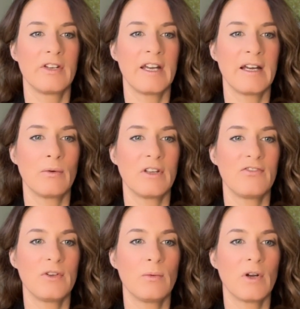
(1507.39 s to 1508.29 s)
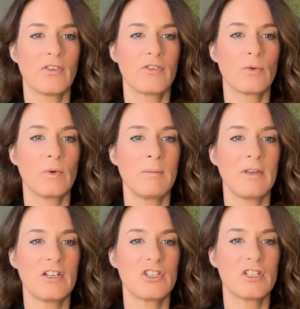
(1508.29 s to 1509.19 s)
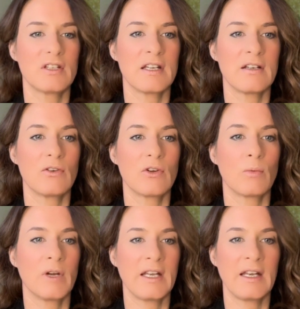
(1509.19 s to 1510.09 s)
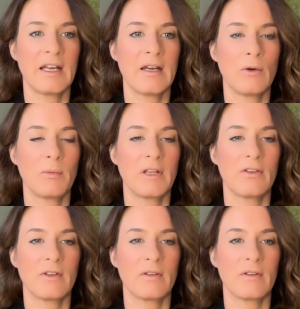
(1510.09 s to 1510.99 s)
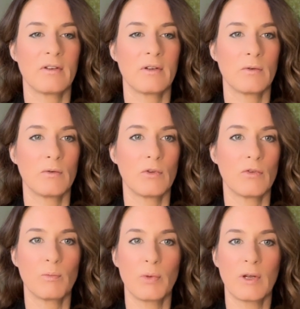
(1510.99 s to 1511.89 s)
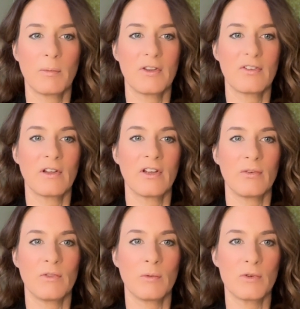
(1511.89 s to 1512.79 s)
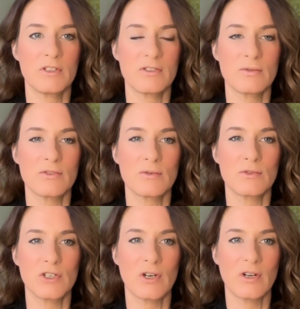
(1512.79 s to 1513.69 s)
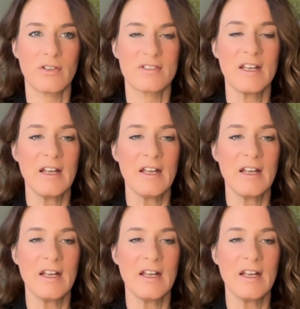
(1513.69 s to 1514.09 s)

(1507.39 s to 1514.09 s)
Now, if you are squeamish, then look away now, because I'm going to put up a slide with the Bristol stool chart.